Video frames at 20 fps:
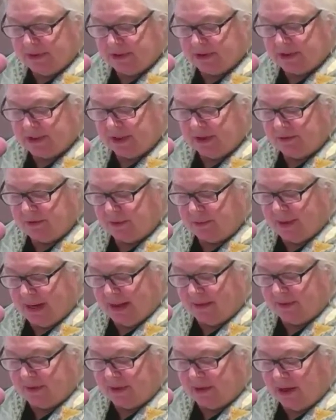yourself
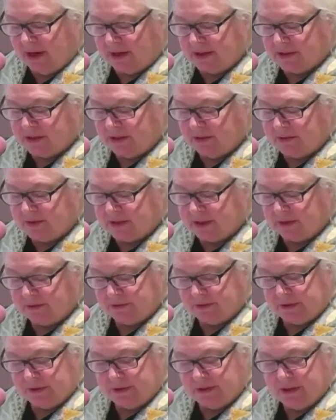around the loss you've
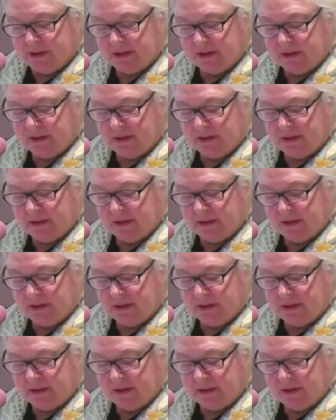suffered.